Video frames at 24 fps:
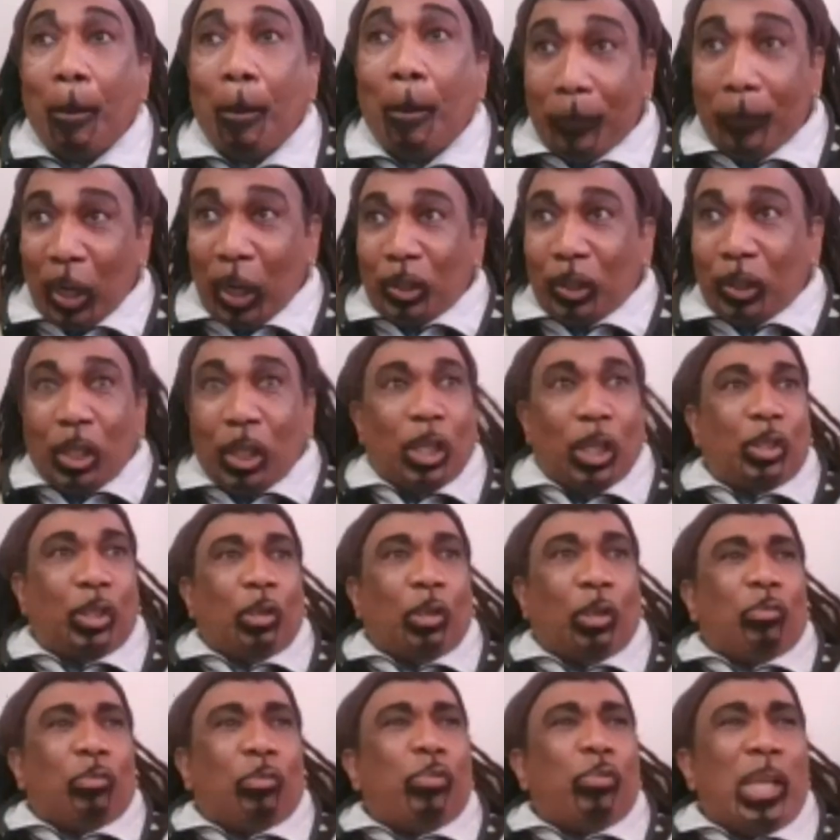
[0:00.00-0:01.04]
But
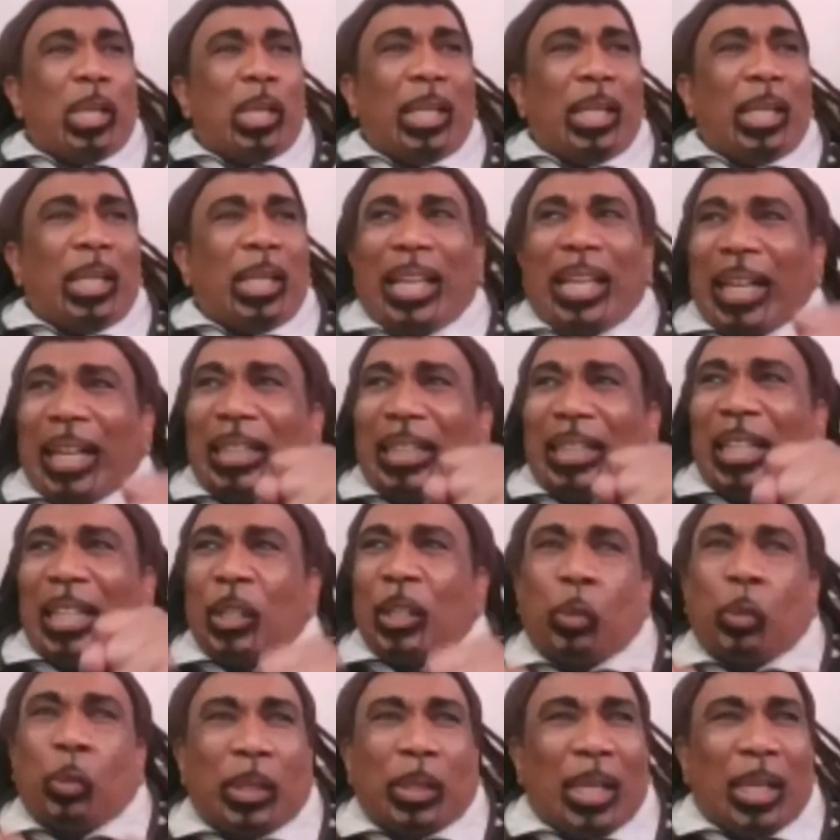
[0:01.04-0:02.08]
to really get
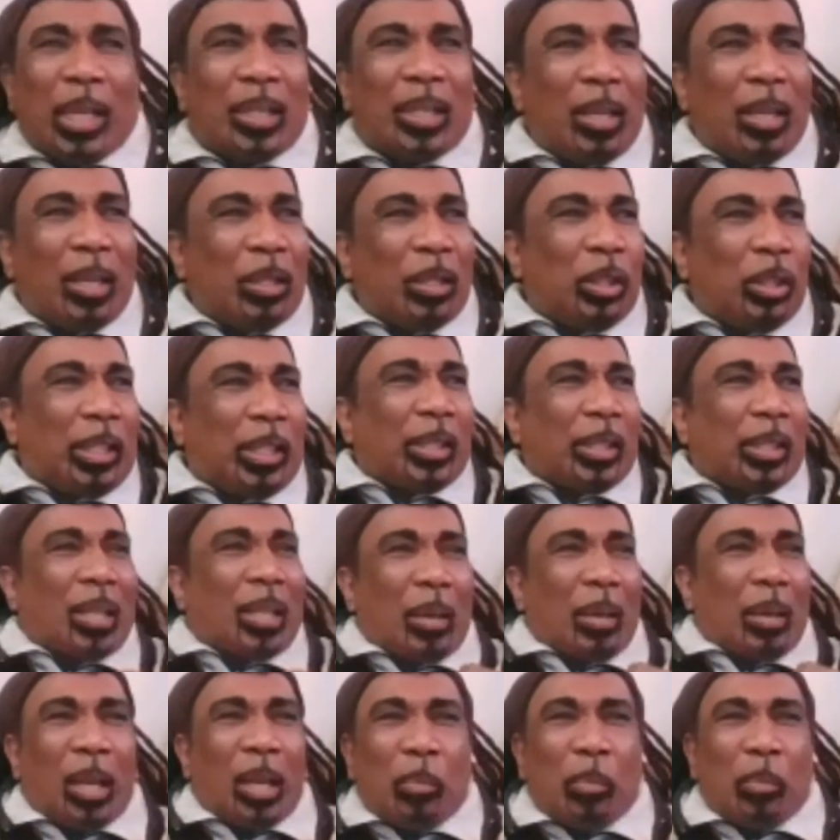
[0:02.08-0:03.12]
into it, I said this
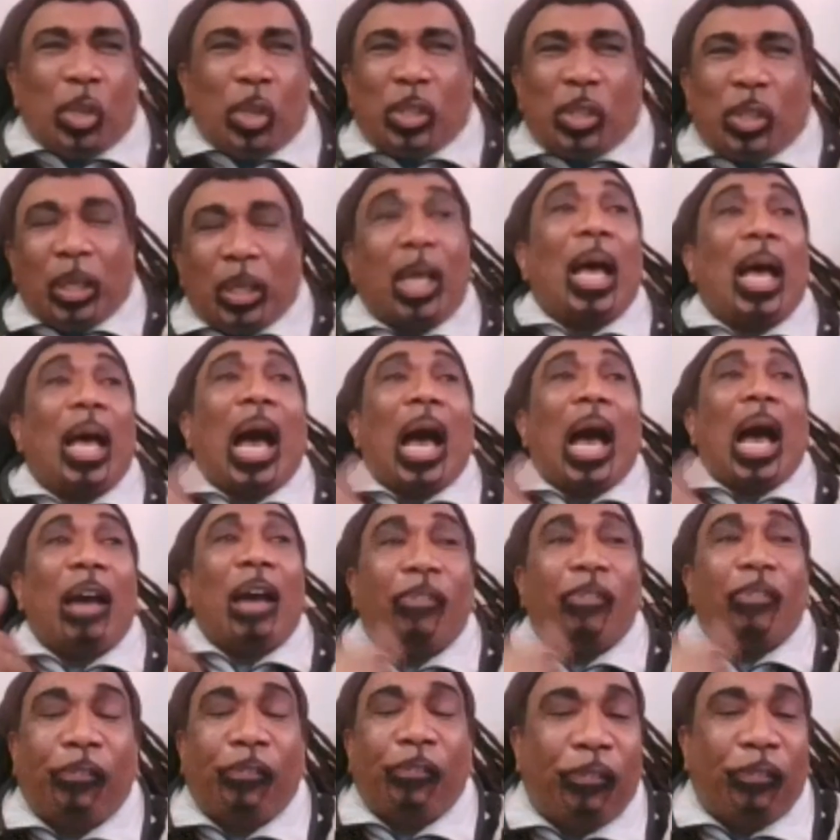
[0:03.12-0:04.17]
and I must, I
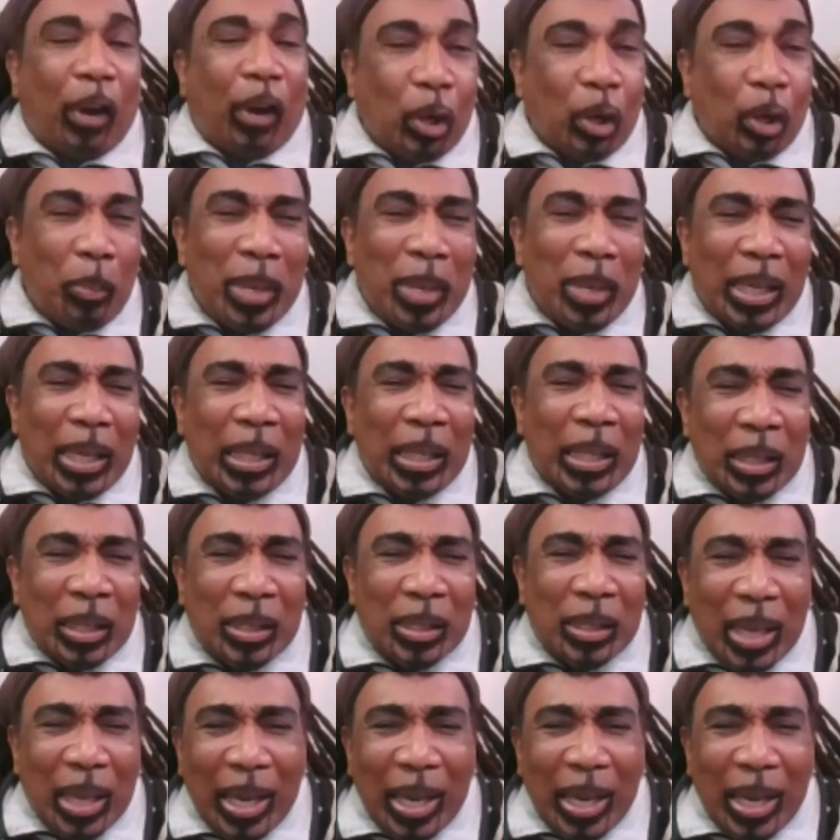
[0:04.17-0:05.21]
follow my
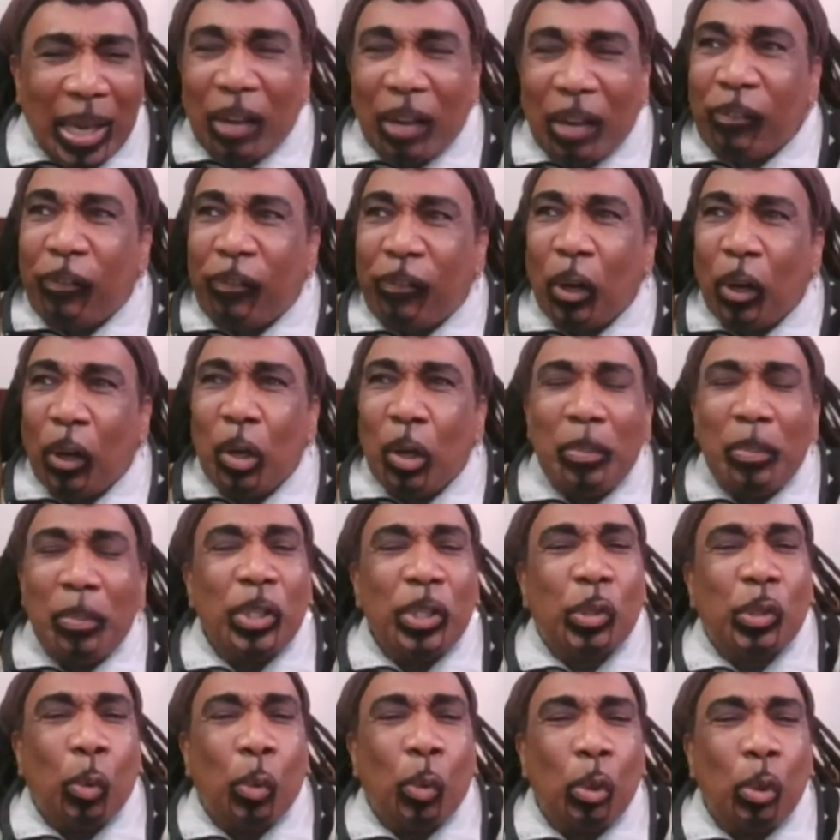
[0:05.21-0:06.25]
insides. I follow my
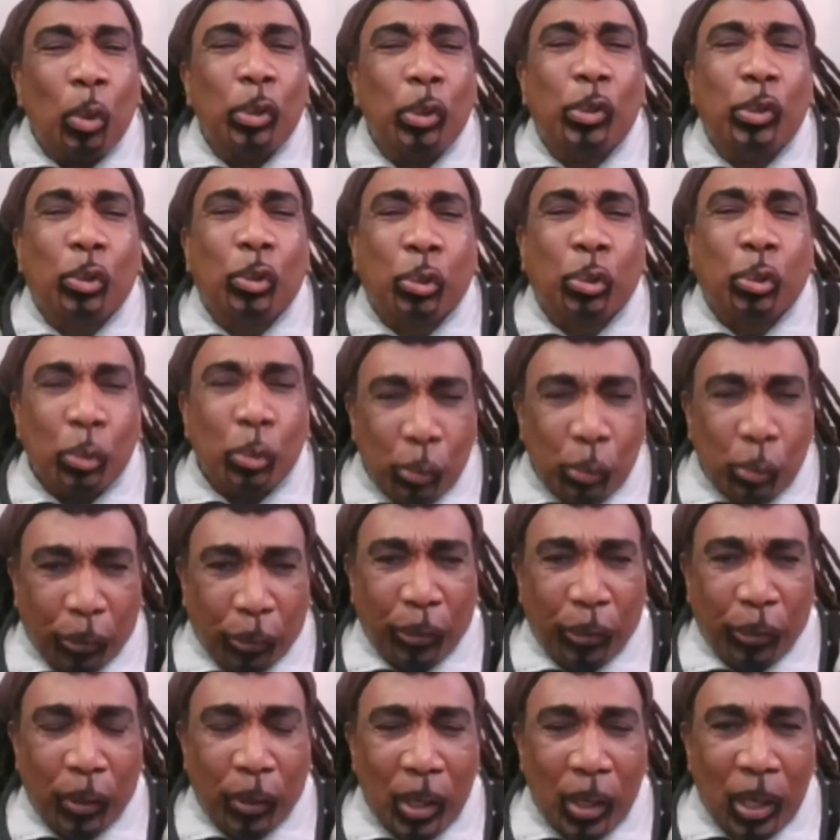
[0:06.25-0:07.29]
soul's
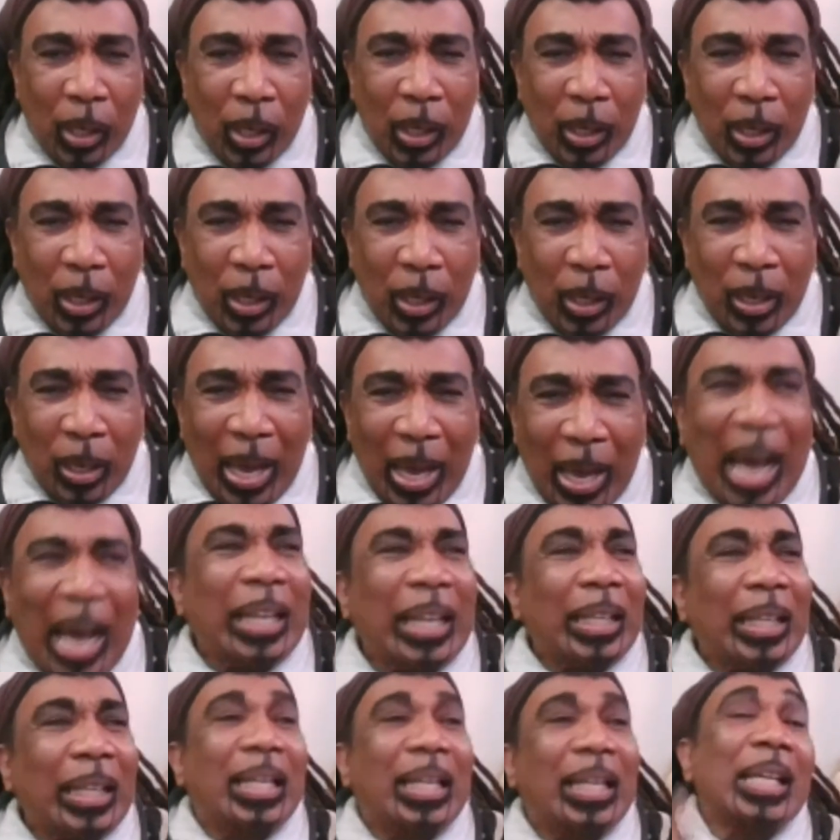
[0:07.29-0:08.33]
truth.
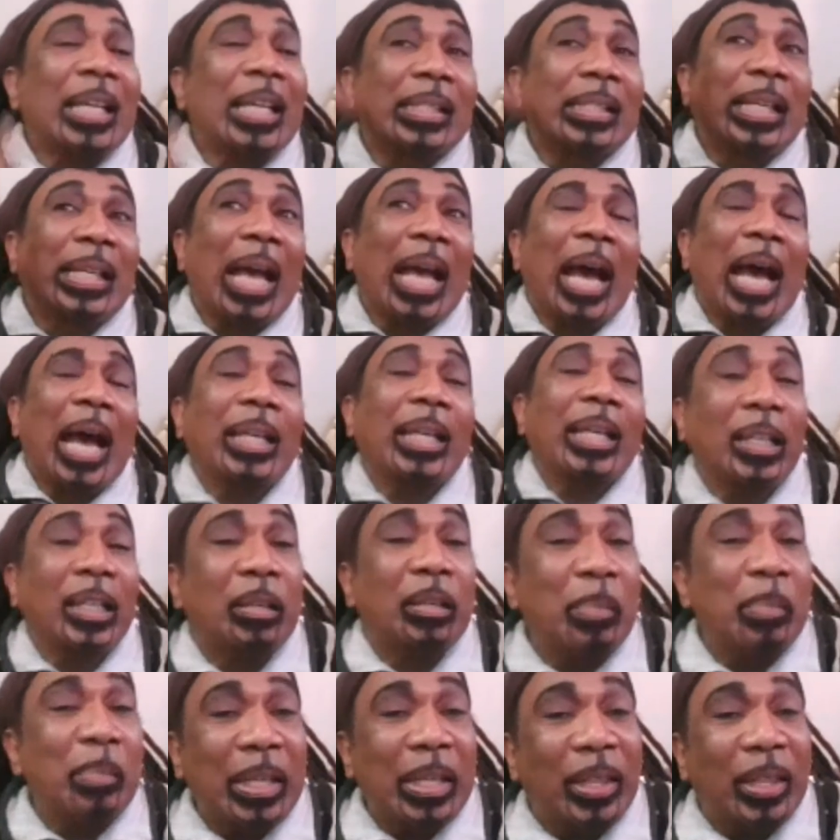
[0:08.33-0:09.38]
And it has guided
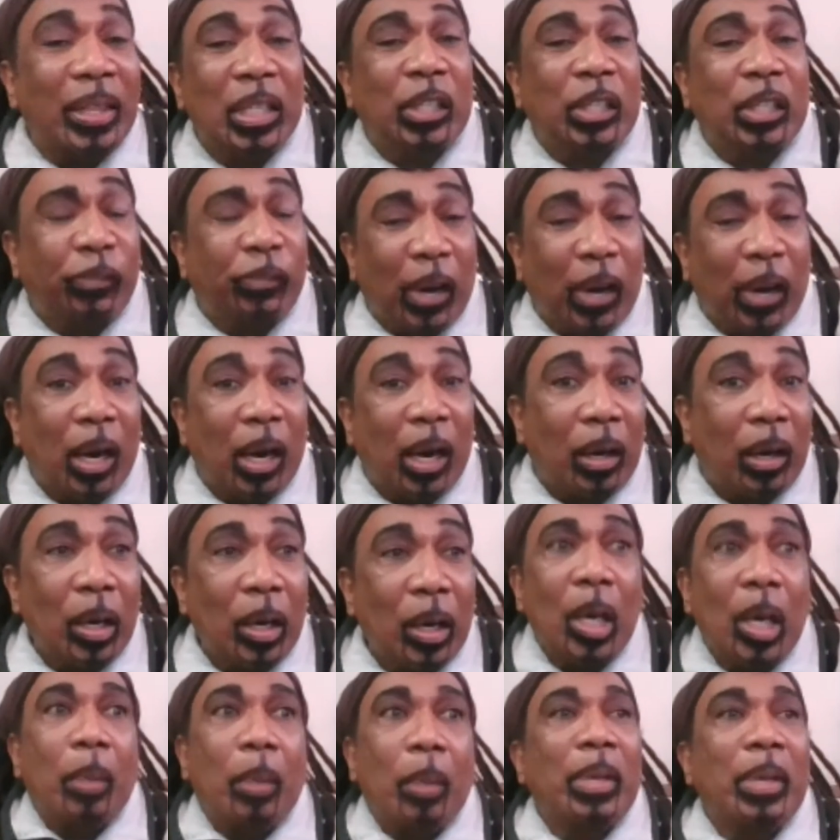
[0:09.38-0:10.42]
me this far.
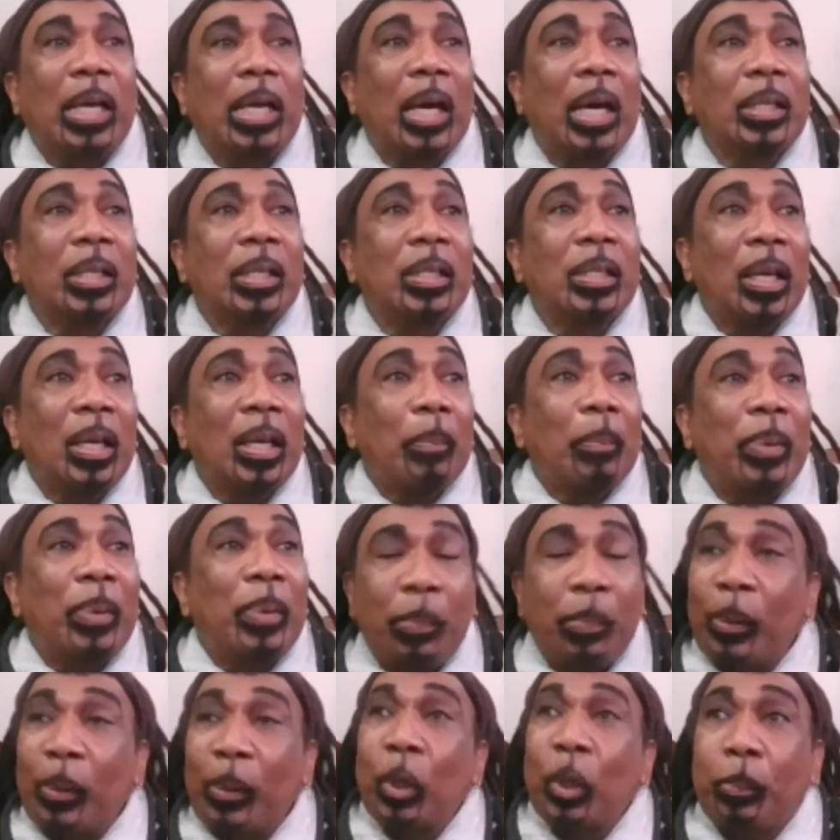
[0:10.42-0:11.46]
Because
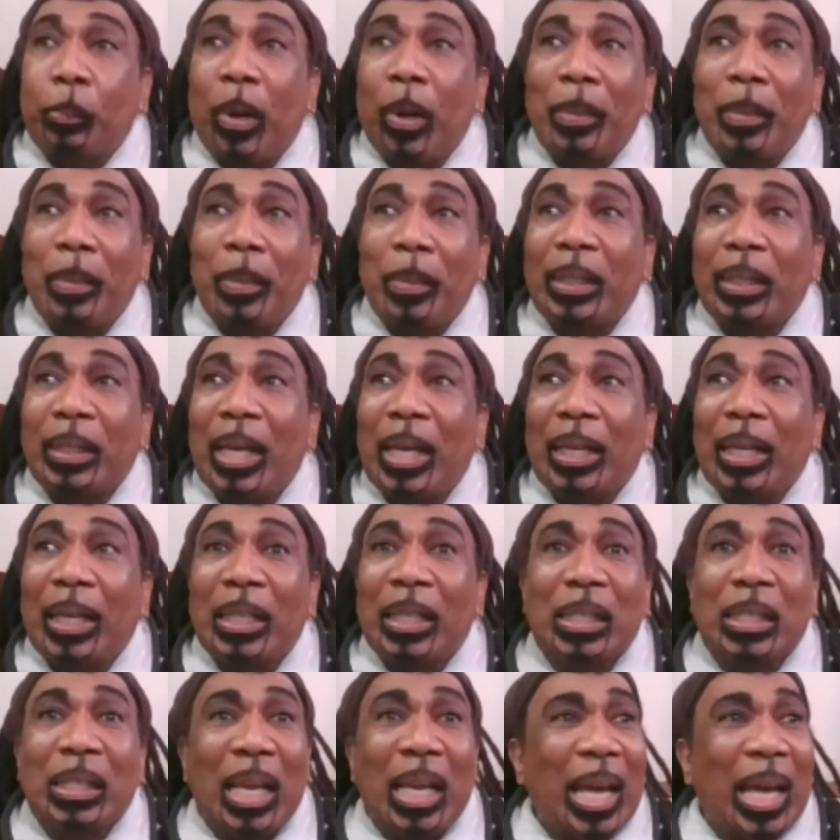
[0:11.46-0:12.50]
people look at me today and
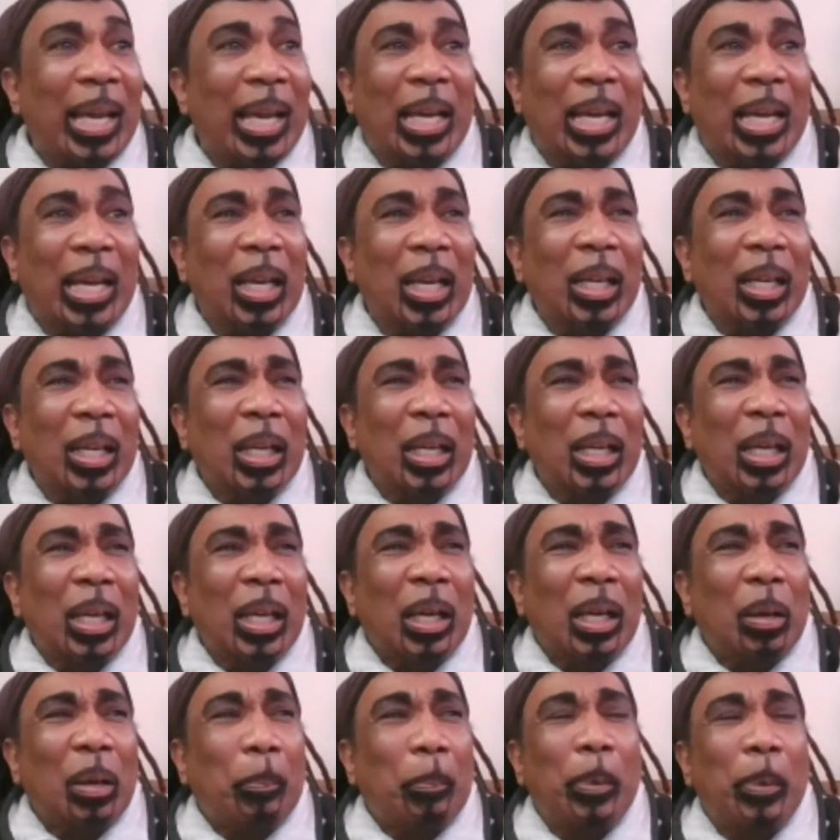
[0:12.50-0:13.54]
it's like,
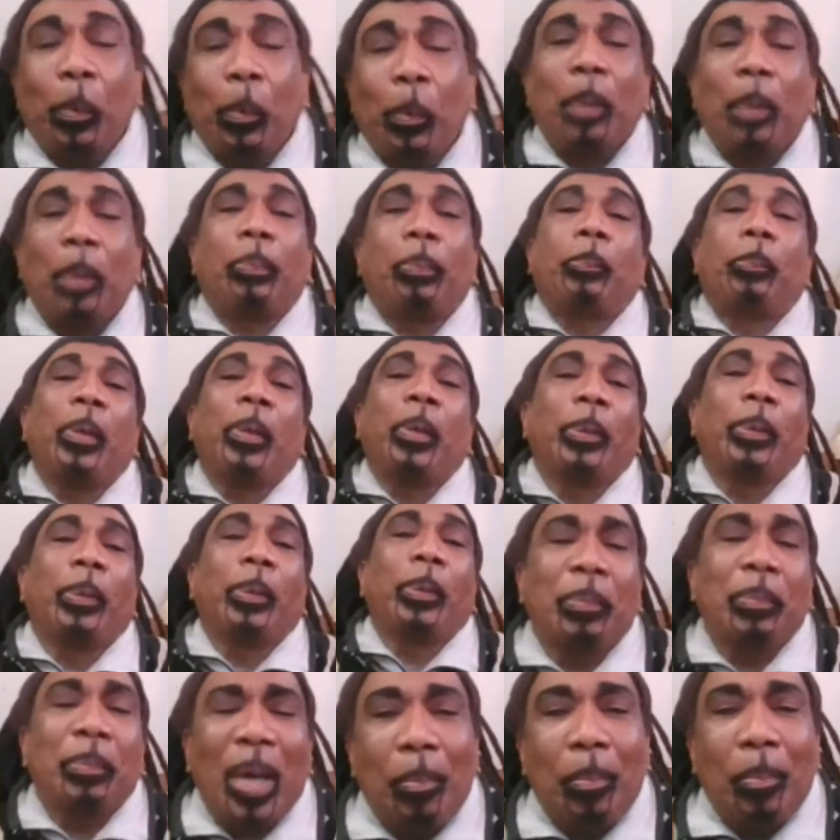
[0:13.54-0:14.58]
well, people
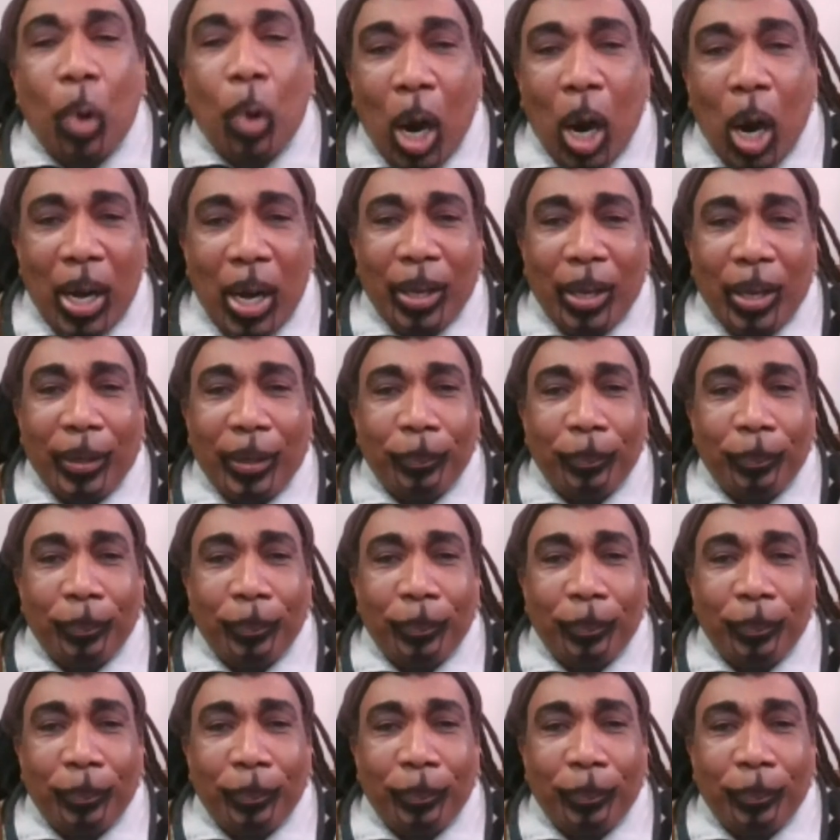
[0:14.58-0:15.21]
think me a boy.